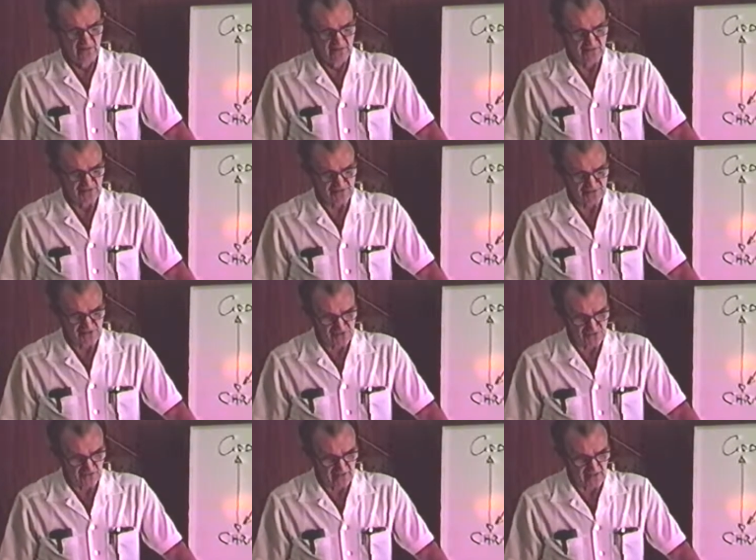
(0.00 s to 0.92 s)
Just
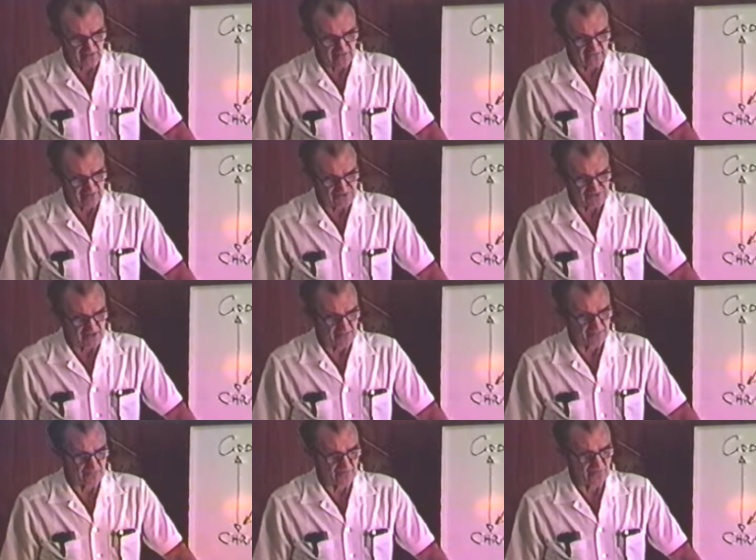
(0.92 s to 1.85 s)
let's go back and
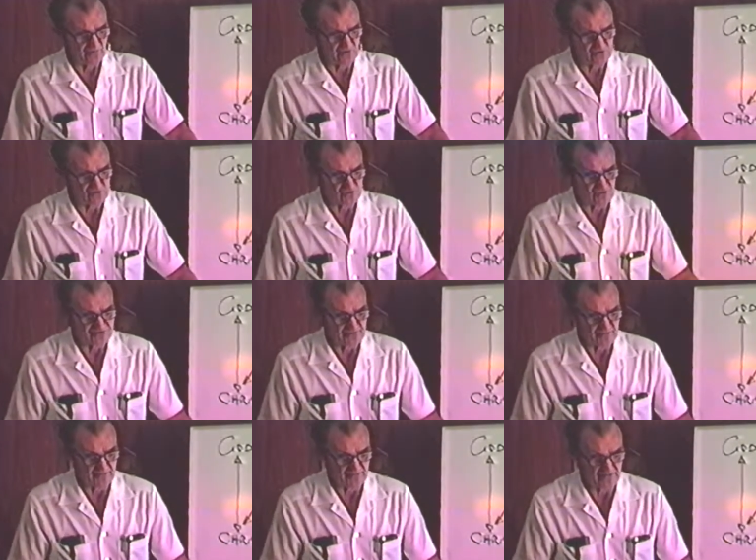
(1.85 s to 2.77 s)
sample and enjoy some of